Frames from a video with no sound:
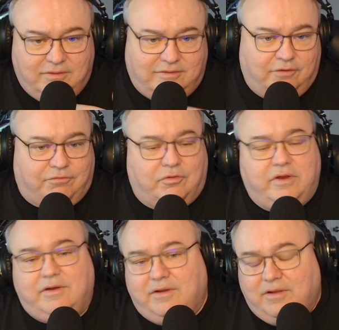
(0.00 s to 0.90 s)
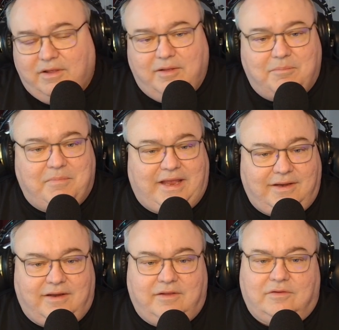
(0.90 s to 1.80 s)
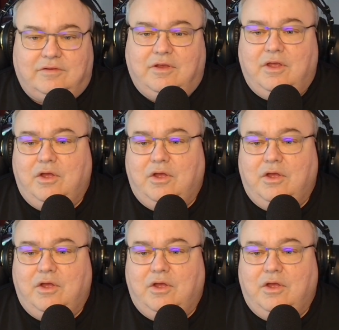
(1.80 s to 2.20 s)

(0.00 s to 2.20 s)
different maintenance,